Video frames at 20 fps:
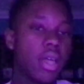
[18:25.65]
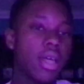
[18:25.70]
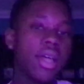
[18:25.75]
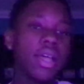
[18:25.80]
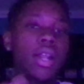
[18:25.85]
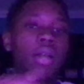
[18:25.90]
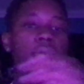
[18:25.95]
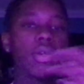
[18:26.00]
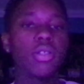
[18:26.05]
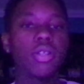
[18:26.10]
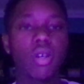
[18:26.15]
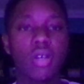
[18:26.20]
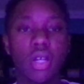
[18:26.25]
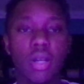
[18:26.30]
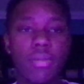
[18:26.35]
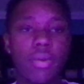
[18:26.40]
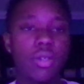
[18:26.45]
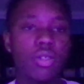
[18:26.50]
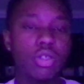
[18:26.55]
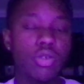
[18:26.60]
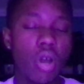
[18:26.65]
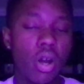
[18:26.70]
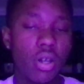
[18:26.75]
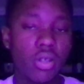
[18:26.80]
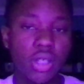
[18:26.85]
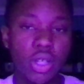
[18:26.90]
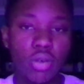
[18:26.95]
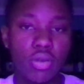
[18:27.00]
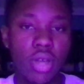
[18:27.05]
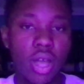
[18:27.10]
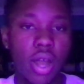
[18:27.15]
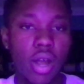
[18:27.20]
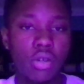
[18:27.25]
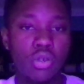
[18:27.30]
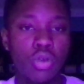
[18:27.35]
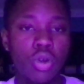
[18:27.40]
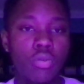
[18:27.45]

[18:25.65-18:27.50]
And I'm not talking about surroundings that you can't control.